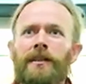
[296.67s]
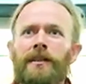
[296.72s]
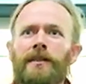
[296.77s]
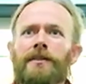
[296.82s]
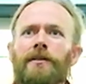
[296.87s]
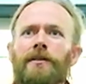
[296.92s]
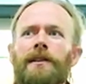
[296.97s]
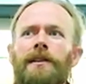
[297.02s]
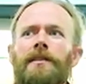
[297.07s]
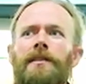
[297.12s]

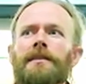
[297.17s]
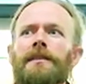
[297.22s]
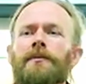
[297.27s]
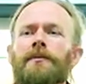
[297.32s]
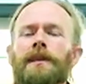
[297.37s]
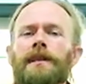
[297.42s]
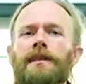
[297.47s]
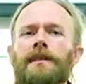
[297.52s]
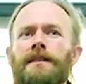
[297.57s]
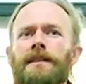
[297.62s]
So things that
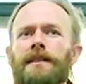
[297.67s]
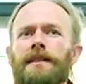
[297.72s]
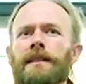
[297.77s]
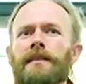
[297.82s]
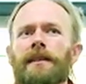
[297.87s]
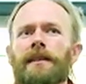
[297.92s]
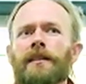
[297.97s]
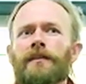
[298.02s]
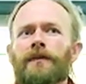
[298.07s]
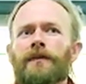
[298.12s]
we can see
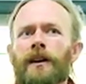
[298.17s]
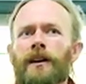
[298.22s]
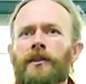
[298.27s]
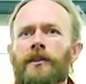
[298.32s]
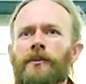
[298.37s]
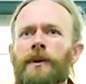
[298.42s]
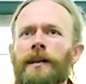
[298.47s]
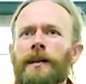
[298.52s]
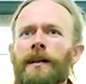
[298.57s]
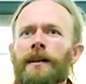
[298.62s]
that are far
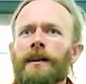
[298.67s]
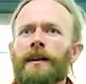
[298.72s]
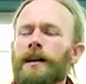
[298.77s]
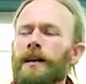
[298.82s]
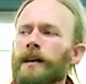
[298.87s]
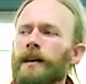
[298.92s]
away.